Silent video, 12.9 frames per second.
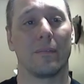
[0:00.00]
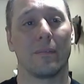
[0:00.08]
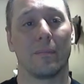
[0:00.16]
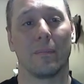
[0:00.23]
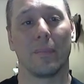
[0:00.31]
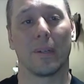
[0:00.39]

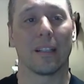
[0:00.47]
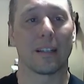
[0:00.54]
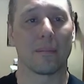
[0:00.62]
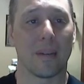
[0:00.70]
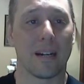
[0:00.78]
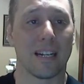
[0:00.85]
But like
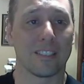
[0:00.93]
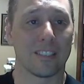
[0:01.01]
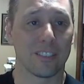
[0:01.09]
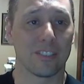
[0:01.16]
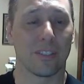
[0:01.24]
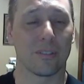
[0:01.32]
mine
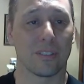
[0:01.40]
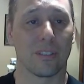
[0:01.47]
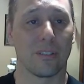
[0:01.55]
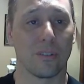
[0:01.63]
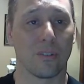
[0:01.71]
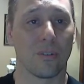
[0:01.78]
just shows a
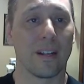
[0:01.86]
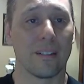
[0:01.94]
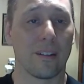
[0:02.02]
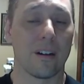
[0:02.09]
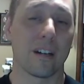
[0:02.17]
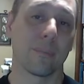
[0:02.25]
little gray
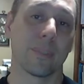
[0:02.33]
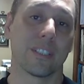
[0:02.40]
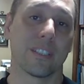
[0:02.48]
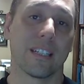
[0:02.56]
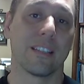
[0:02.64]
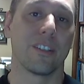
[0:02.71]
lock
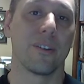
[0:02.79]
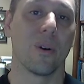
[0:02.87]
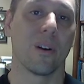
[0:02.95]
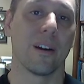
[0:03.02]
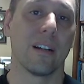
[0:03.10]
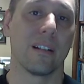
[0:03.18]
beside the
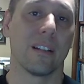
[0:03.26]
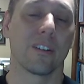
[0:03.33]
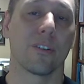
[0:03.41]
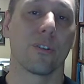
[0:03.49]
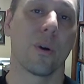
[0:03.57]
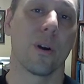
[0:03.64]
URL in
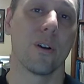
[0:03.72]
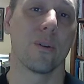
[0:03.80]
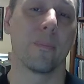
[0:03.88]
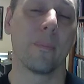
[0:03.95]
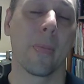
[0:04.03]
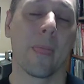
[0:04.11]

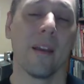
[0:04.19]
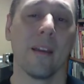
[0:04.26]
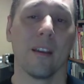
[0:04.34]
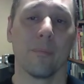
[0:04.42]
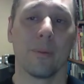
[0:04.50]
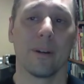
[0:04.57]
Chrome.
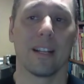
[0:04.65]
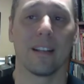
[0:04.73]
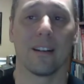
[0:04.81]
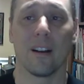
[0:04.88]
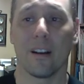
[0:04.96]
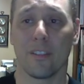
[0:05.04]
But
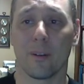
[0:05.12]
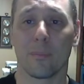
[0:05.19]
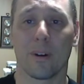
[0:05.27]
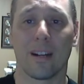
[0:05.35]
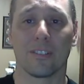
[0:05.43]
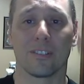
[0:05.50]
in other
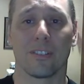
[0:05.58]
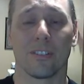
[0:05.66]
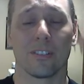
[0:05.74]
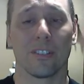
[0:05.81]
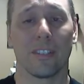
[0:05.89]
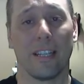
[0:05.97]

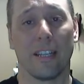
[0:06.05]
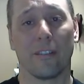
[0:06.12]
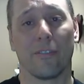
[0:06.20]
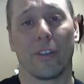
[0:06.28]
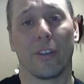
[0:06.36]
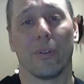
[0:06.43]
browsers,
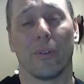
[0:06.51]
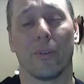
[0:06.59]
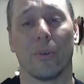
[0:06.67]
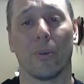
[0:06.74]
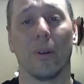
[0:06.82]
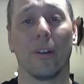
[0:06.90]
if
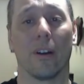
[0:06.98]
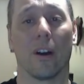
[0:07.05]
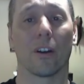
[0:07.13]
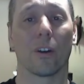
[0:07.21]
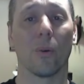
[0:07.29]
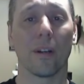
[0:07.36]
you
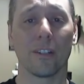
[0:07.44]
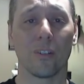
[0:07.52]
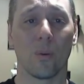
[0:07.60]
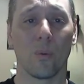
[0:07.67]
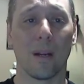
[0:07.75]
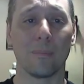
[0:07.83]
are going to
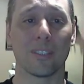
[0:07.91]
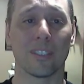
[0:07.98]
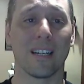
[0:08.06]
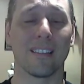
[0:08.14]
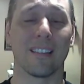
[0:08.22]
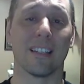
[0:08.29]
a
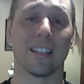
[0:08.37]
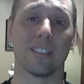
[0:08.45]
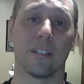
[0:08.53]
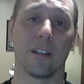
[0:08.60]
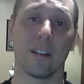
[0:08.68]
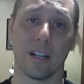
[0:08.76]
website that is
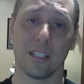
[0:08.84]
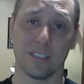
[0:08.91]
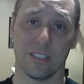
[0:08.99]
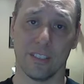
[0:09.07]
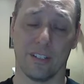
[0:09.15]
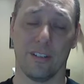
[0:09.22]
not
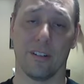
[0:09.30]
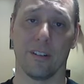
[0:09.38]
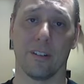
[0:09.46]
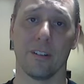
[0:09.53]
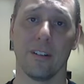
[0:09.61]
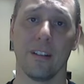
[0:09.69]

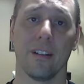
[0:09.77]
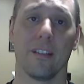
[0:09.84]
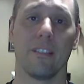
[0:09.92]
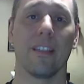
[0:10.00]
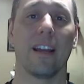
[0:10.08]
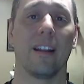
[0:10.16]
secure,
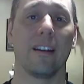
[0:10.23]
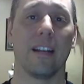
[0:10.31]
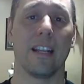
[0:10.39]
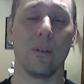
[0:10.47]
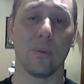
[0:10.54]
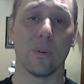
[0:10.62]
then
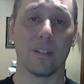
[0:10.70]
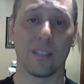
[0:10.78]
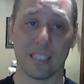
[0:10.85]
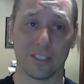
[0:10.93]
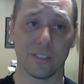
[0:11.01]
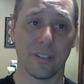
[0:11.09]
it will
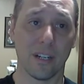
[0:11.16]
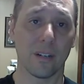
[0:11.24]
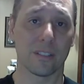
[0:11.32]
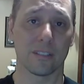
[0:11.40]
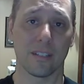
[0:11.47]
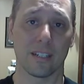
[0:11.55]
let you know
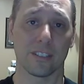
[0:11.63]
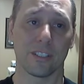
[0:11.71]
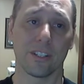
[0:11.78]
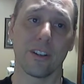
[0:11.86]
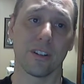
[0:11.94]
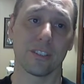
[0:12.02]
it's not a
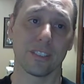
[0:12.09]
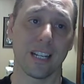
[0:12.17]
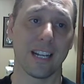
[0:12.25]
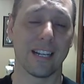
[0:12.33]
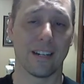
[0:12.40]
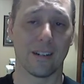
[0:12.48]
secure
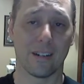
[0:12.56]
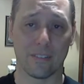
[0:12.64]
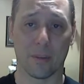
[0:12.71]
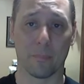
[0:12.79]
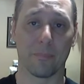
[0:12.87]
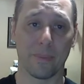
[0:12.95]
site and have
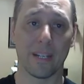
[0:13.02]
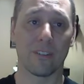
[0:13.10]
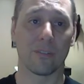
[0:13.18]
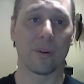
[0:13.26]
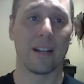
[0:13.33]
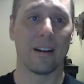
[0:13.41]
a big
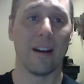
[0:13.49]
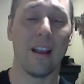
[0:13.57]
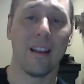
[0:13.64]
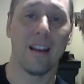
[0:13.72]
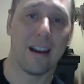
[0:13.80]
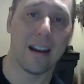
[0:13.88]
red
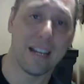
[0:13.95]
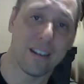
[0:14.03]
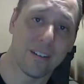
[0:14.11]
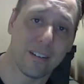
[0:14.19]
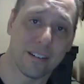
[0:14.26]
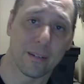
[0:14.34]

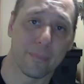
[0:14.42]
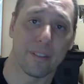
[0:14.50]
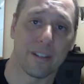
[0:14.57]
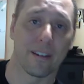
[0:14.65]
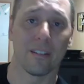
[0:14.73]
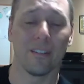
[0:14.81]
icon up
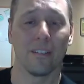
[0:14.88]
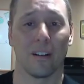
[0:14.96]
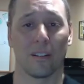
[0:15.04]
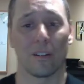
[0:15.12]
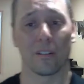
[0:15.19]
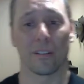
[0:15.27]
there
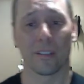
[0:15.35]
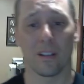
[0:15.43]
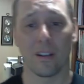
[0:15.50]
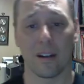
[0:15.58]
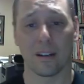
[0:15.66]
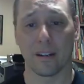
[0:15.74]
along the
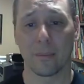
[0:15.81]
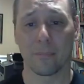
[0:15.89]
lock.